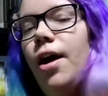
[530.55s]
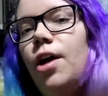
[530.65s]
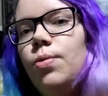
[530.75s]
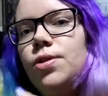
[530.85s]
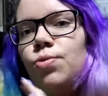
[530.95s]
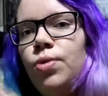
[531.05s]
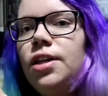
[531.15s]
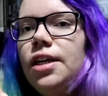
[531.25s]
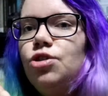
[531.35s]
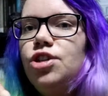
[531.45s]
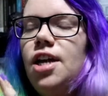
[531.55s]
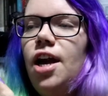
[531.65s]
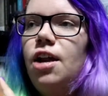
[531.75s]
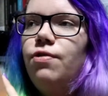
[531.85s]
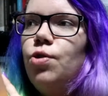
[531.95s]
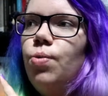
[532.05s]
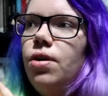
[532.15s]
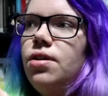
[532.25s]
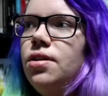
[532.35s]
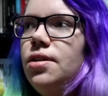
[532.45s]
it was really interesting, and if you
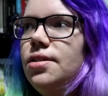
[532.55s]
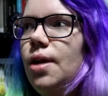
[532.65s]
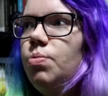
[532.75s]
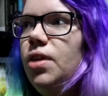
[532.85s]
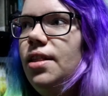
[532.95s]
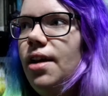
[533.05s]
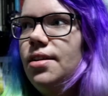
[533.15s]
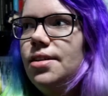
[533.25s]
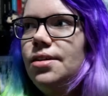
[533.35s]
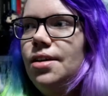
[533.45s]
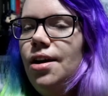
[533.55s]
want something that's